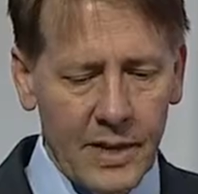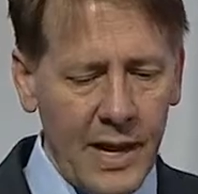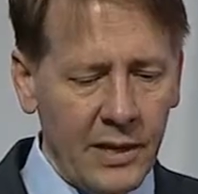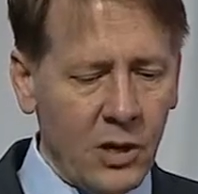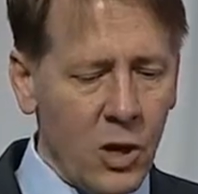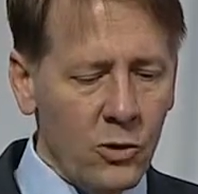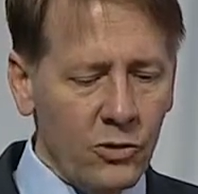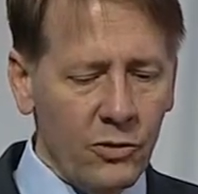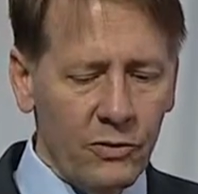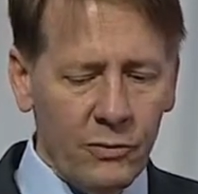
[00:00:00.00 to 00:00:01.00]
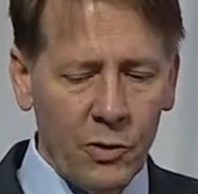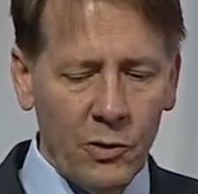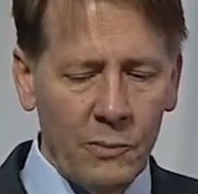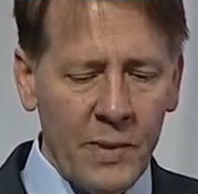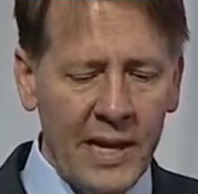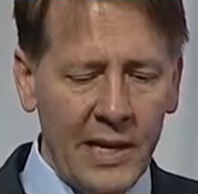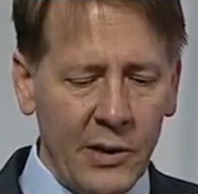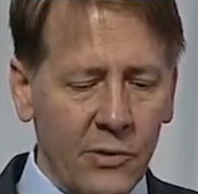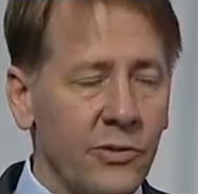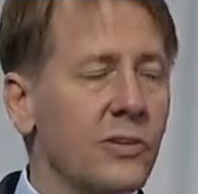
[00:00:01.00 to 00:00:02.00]
and coach for many
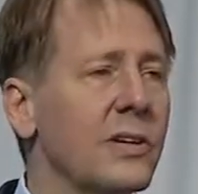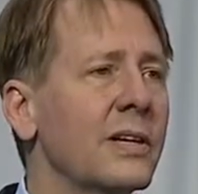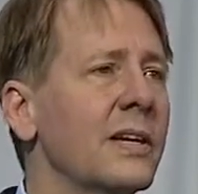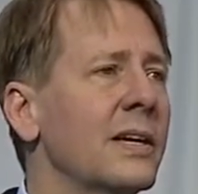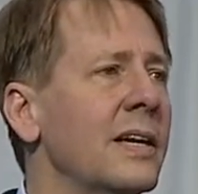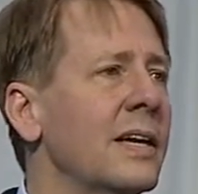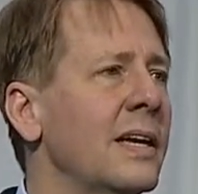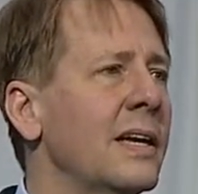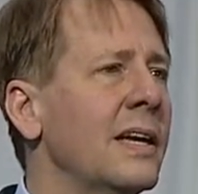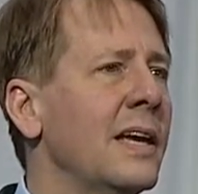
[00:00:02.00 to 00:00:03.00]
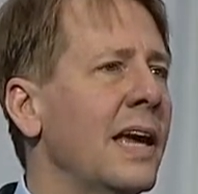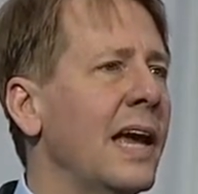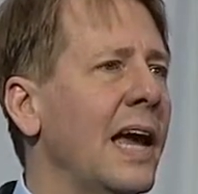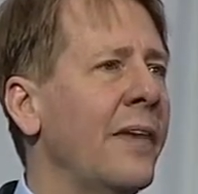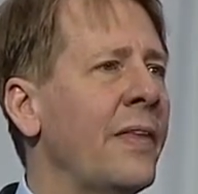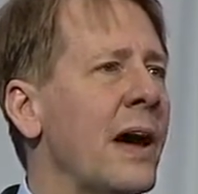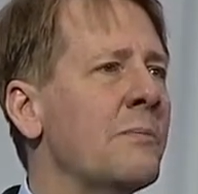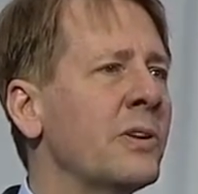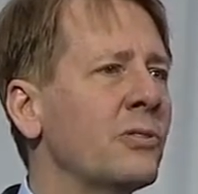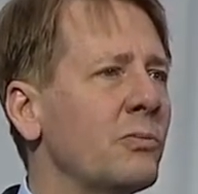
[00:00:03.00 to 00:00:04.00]
years, and that
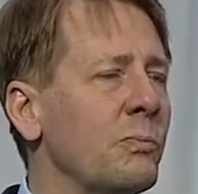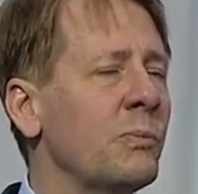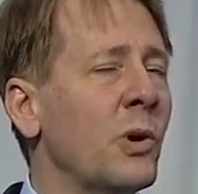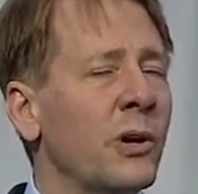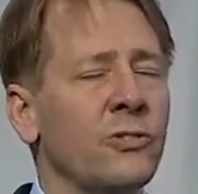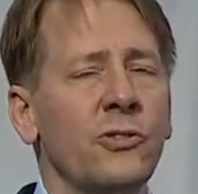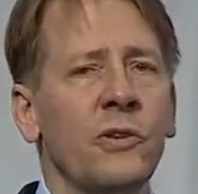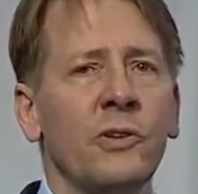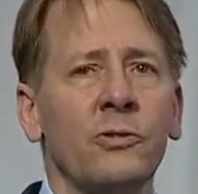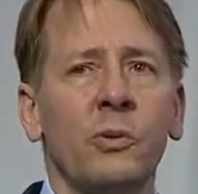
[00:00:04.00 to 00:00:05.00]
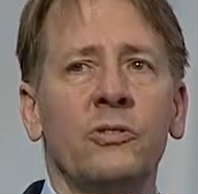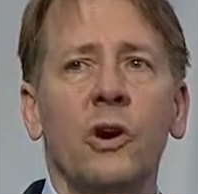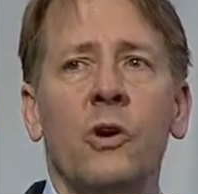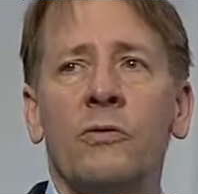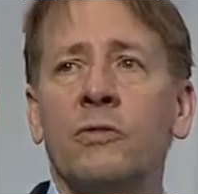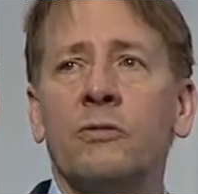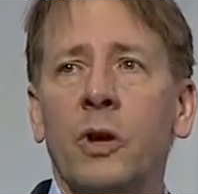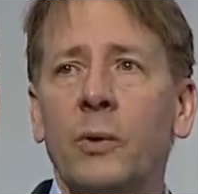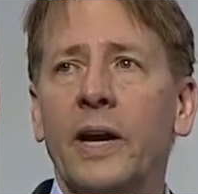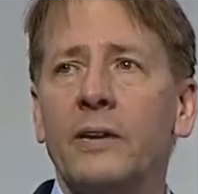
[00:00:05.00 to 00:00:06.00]
memorial service was
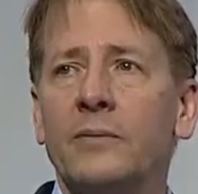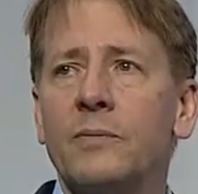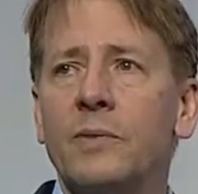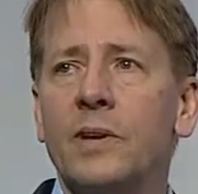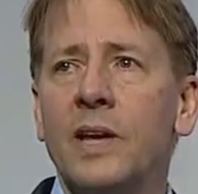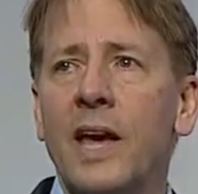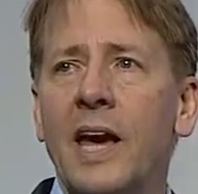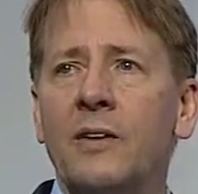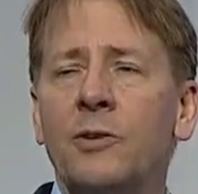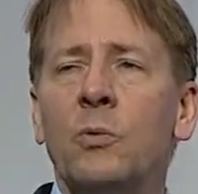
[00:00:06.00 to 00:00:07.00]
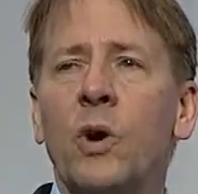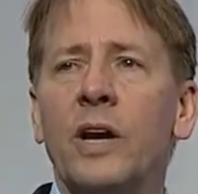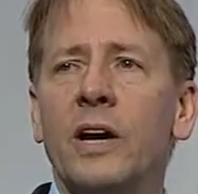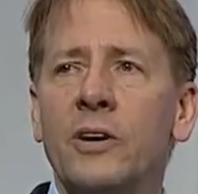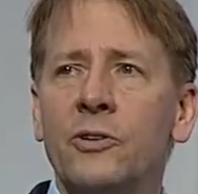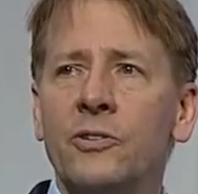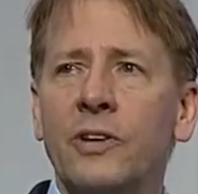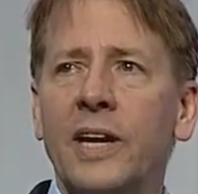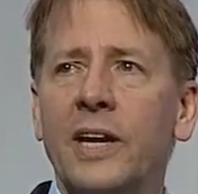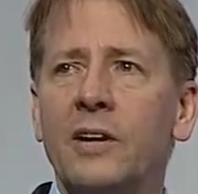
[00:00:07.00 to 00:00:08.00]
overflowing. And if you want to
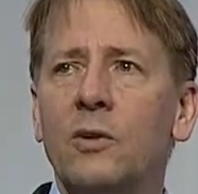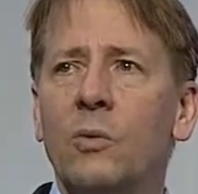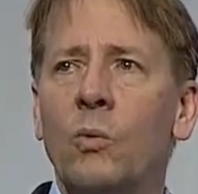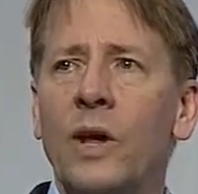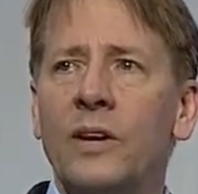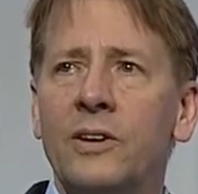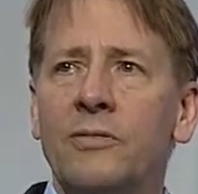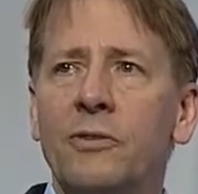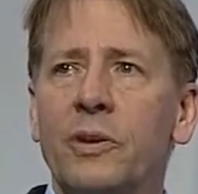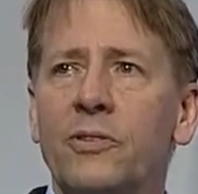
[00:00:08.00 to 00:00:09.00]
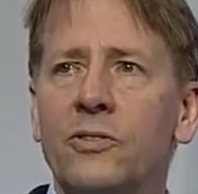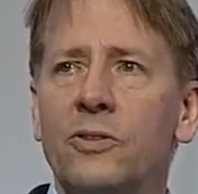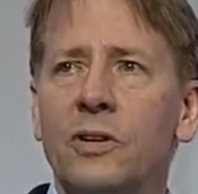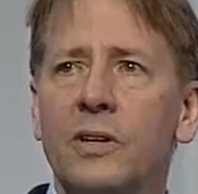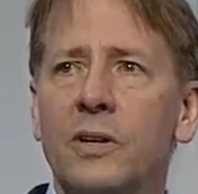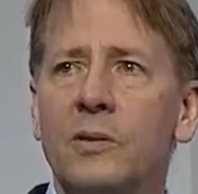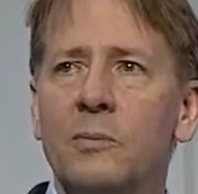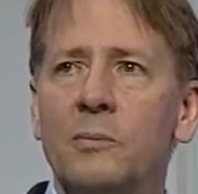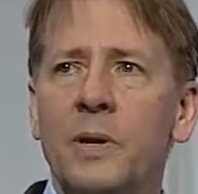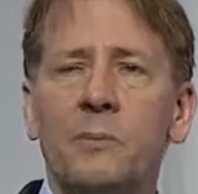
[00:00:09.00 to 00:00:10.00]
understand what difference
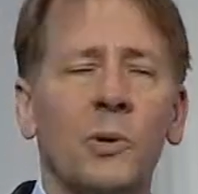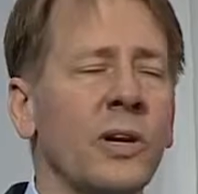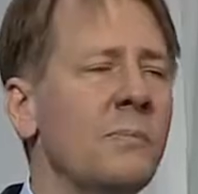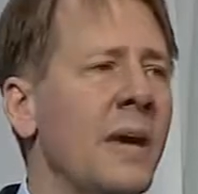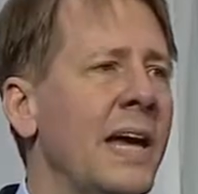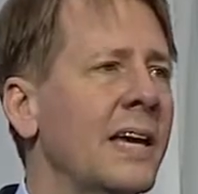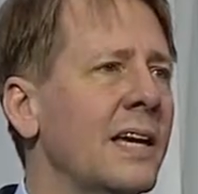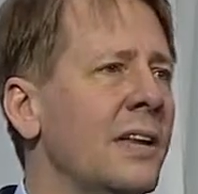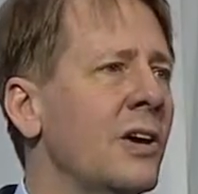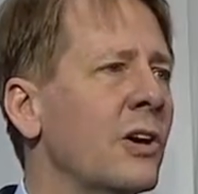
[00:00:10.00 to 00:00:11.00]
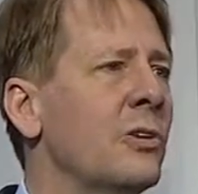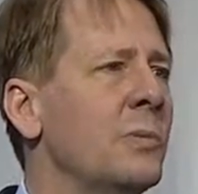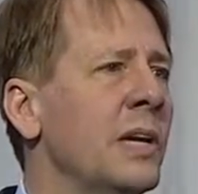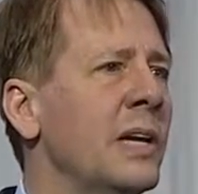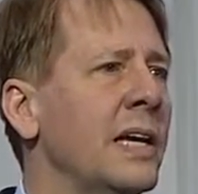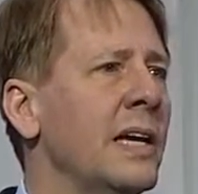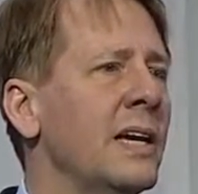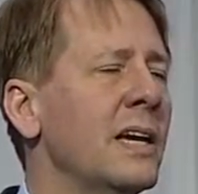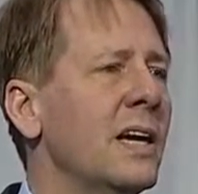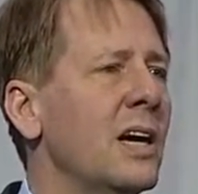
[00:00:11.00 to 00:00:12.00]
people can make in their community,
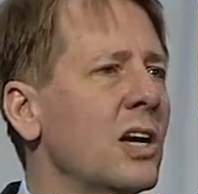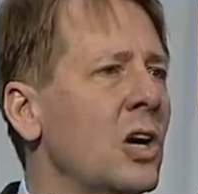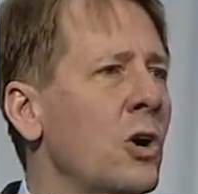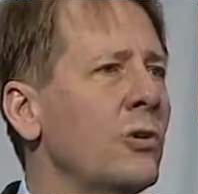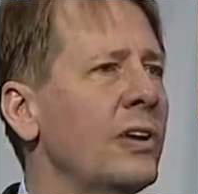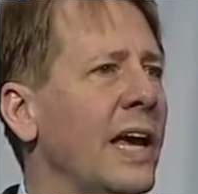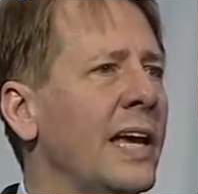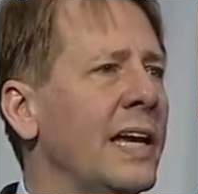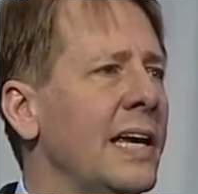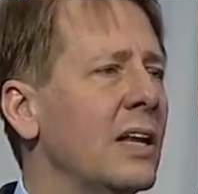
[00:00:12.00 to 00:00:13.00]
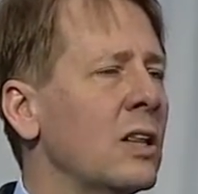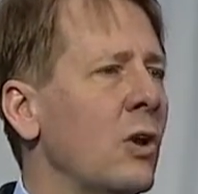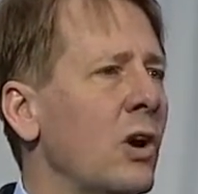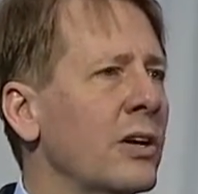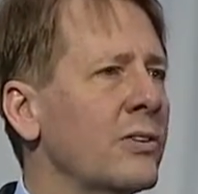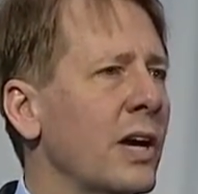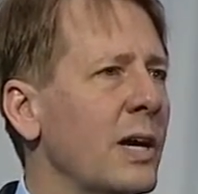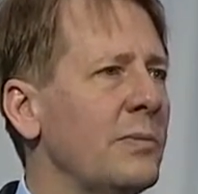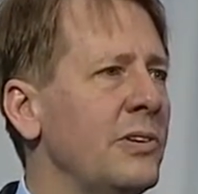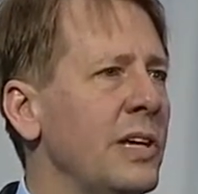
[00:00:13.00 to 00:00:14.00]
go to any
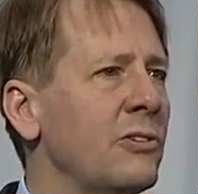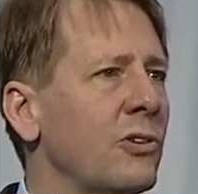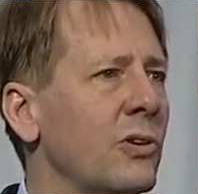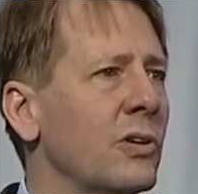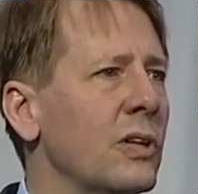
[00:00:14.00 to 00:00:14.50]
longtime teacher,